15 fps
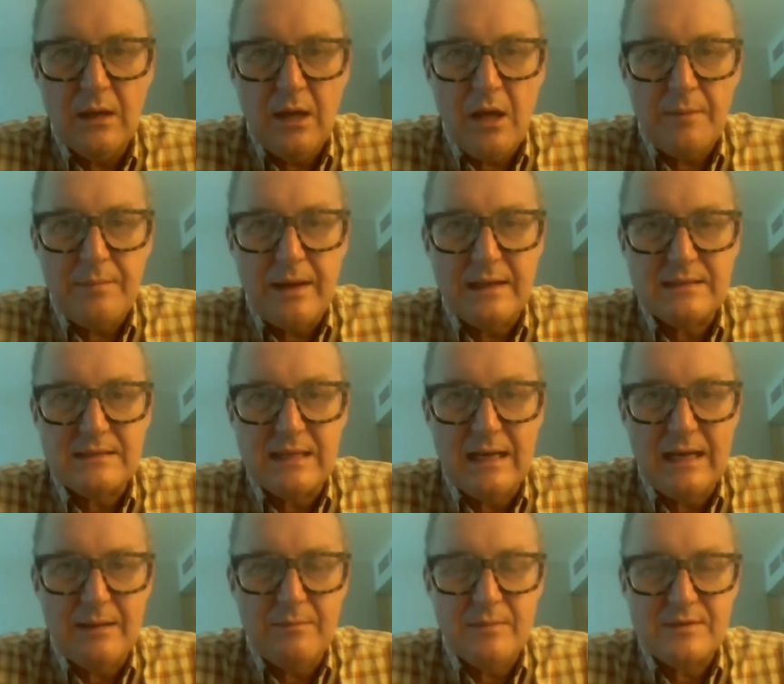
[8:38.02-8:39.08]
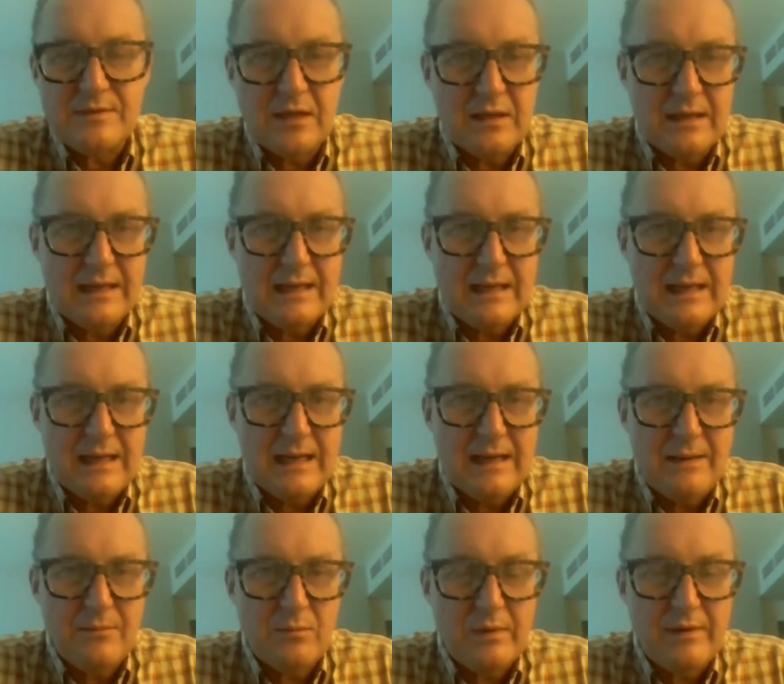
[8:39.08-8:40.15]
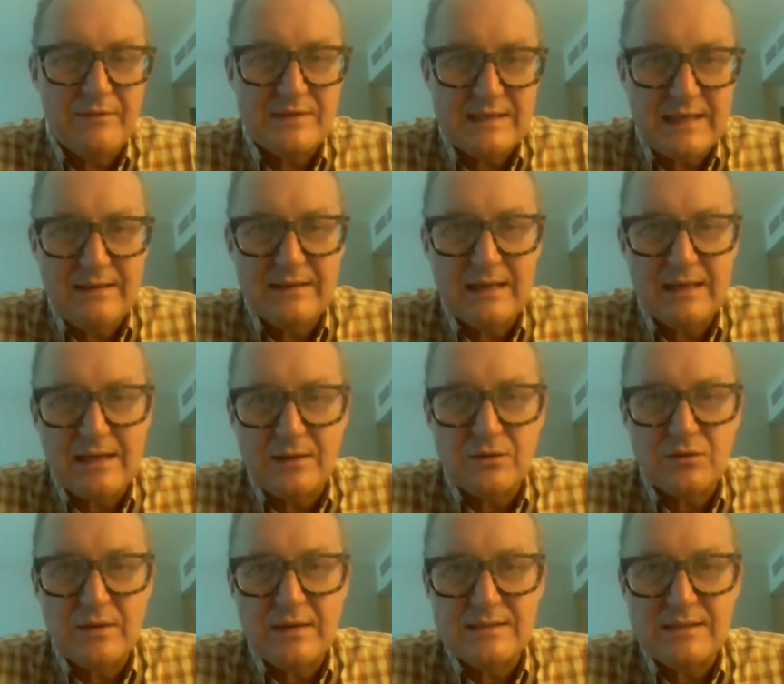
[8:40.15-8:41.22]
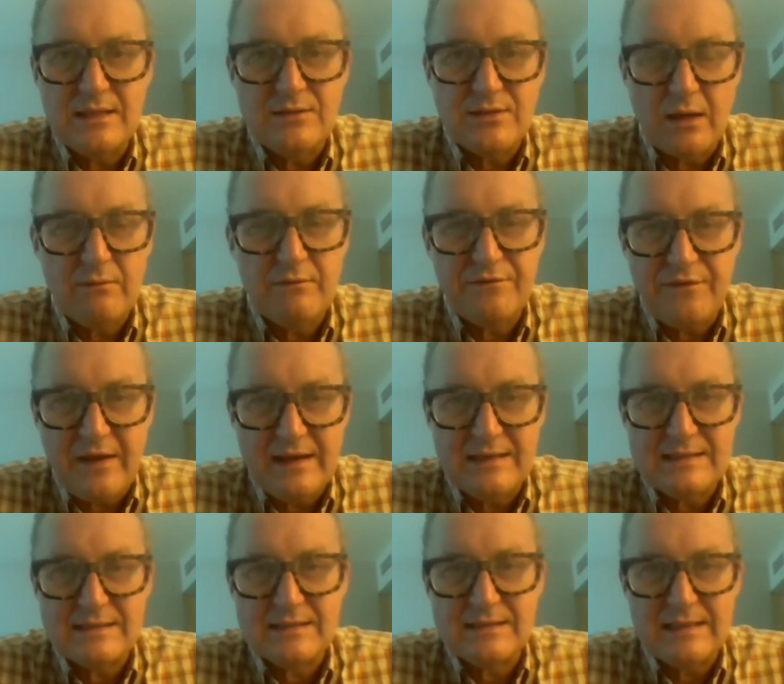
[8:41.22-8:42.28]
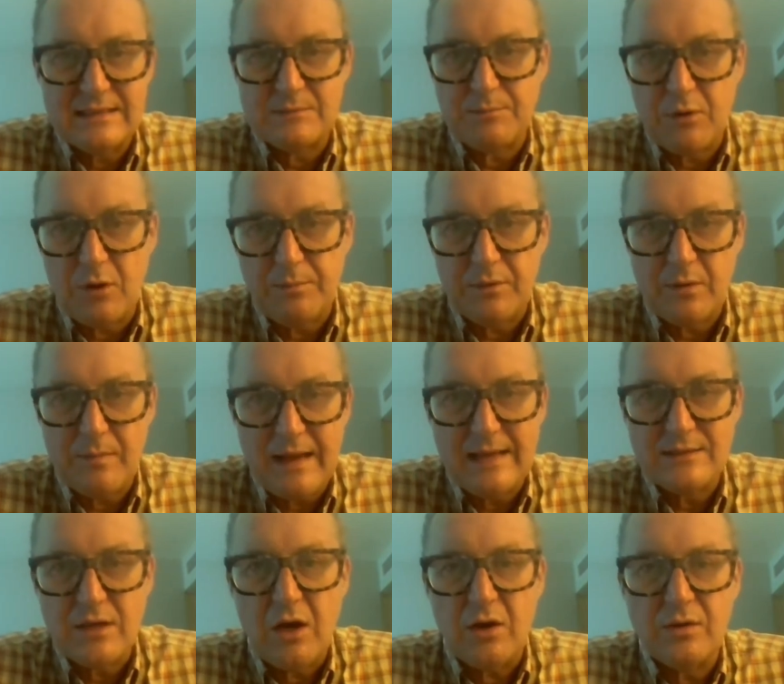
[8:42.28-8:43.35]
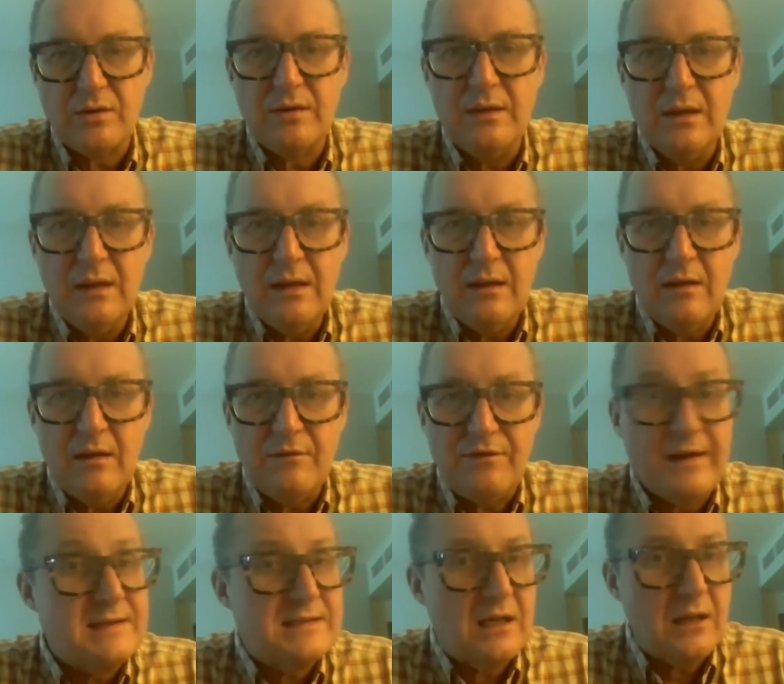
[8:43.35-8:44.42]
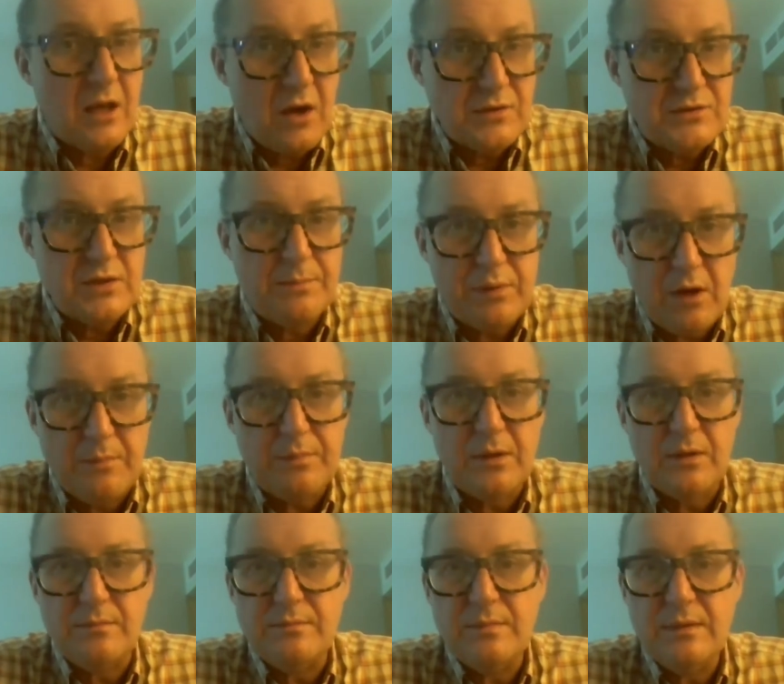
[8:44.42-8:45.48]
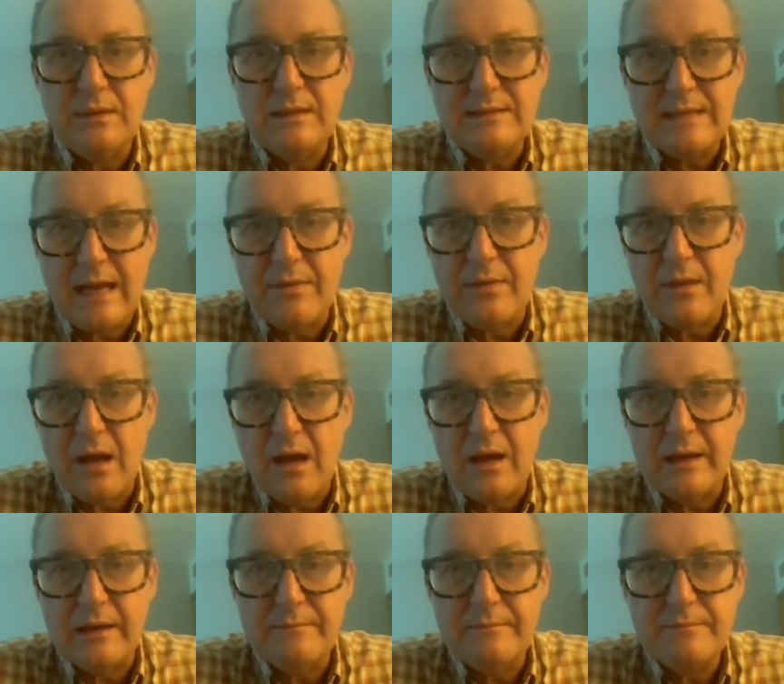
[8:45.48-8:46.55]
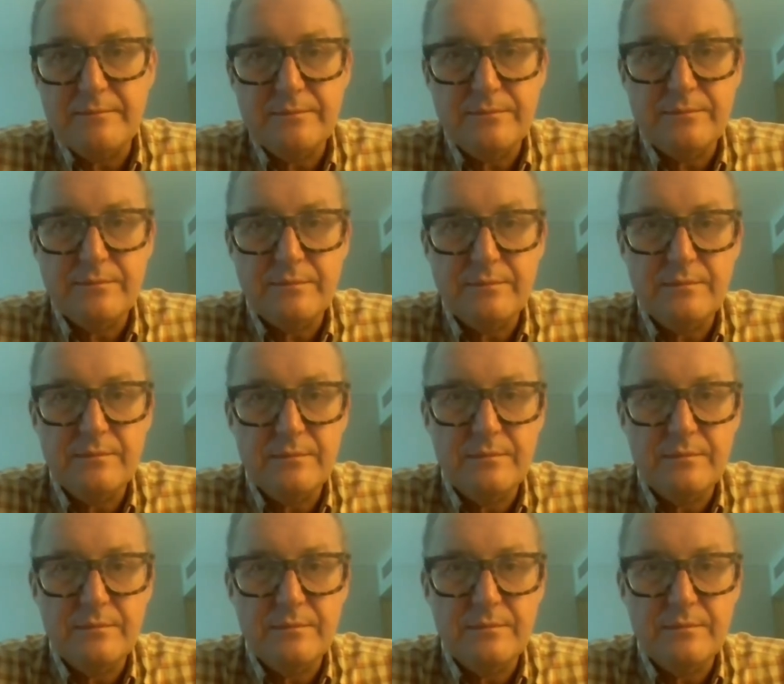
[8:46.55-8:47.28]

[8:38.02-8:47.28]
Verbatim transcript: But um, certainly, um, we've seen that countries that don't face this problem head on face a larger problem down the line. Yeah.